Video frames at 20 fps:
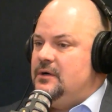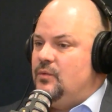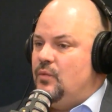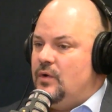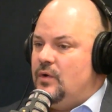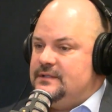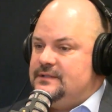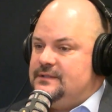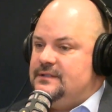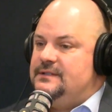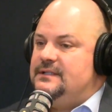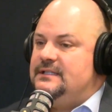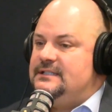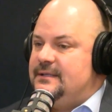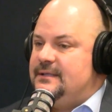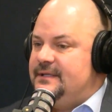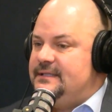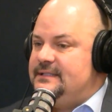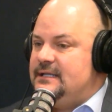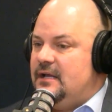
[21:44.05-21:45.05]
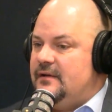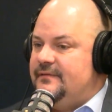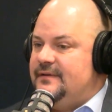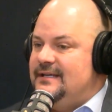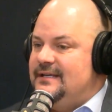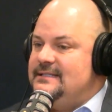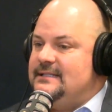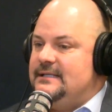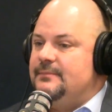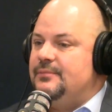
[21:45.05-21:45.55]
once the system itself
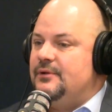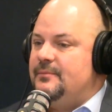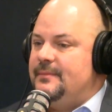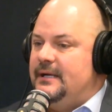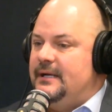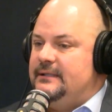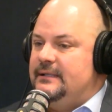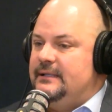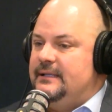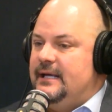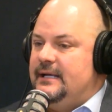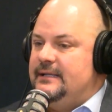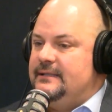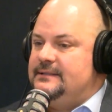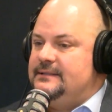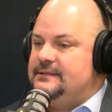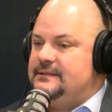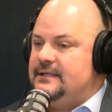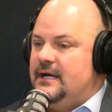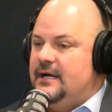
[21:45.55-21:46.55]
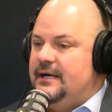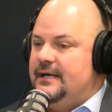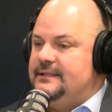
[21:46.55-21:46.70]
is implemented that it's